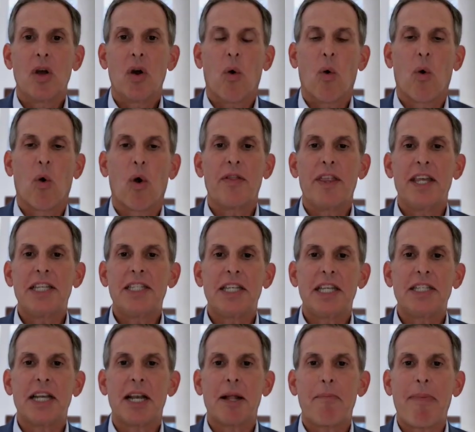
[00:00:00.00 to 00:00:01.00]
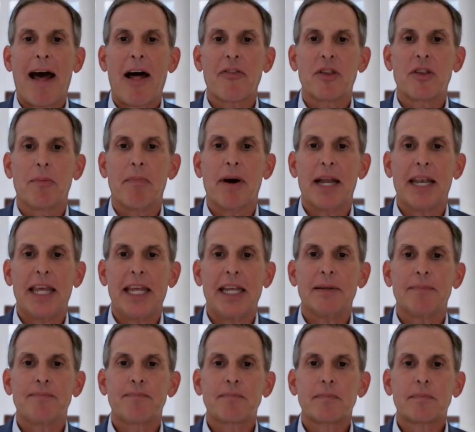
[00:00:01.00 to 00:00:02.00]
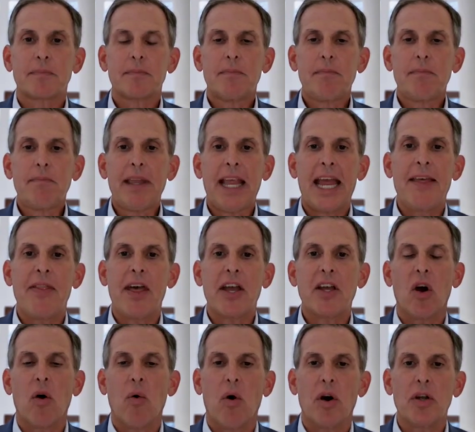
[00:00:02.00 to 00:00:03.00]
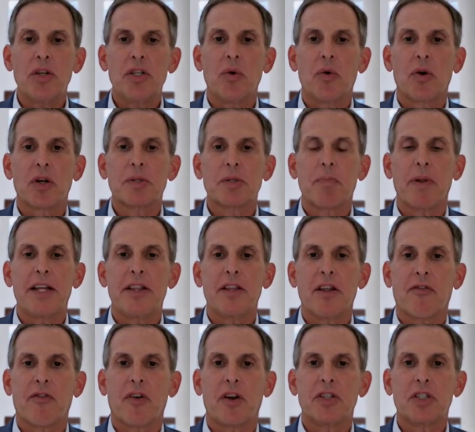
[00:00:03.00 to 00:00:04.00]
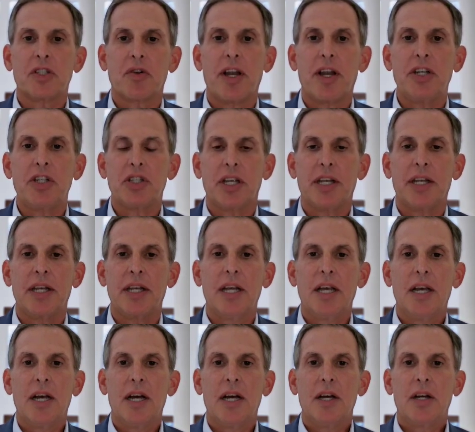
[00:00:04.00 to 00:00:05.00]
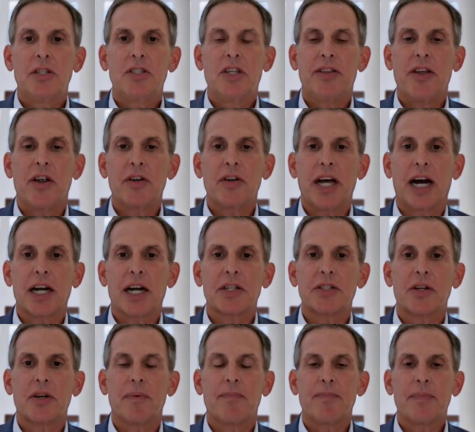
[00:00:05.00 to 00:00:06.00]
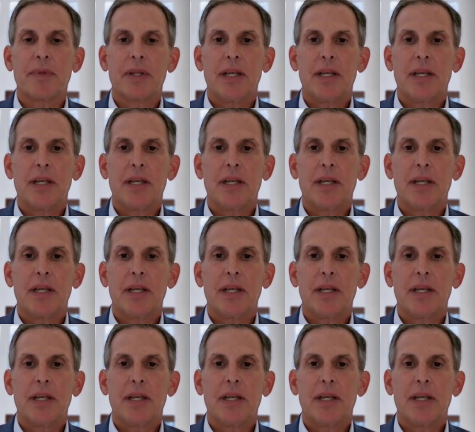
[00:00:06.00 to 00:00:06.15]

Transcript: or this isn't about the money. And they go on to explain their frustration to their doctor.